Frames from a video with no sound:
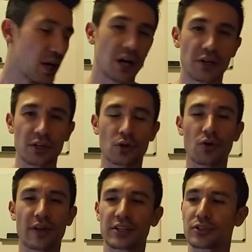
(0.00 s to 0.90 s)
Another
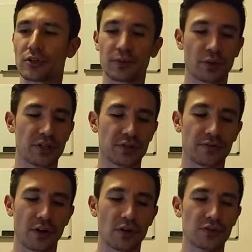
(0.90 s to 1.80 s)
cool thing too between the
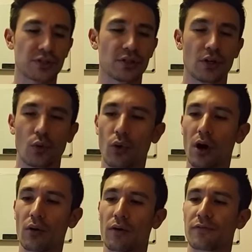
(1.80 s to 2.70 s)
two phones,
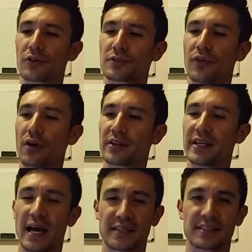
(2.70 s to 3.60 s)
well, first of all,
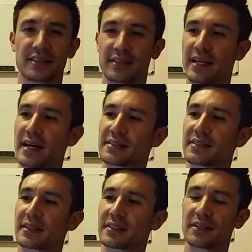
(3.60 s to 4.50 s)
the
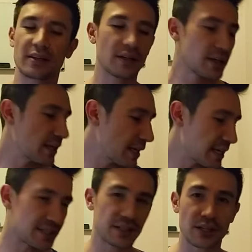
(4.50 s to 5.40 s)
S6 here
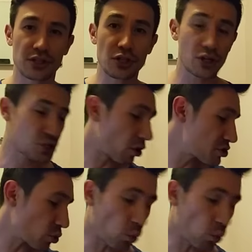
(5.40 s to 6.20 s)
is, you can charge